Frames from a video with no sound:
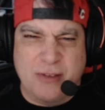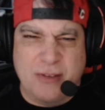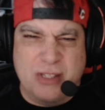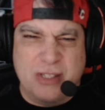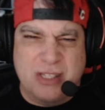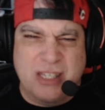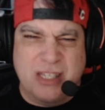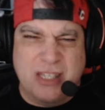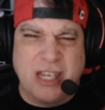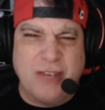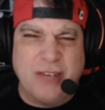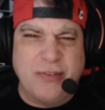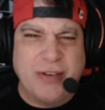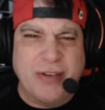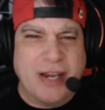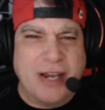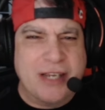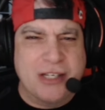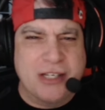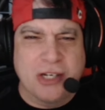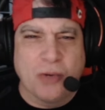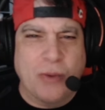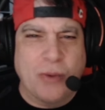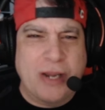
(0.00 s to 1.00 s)

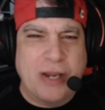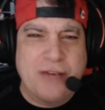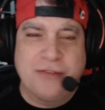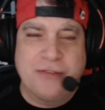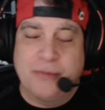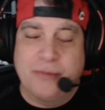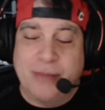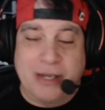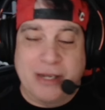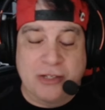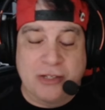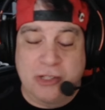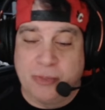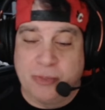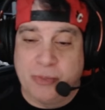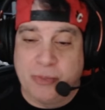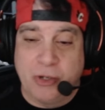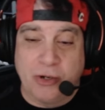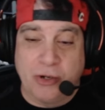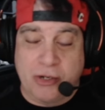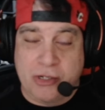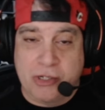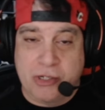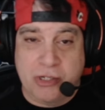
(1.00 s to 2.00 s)
deviated away from that, to be
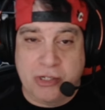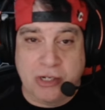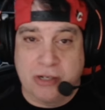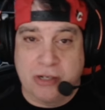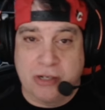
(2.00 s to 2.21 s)
honest,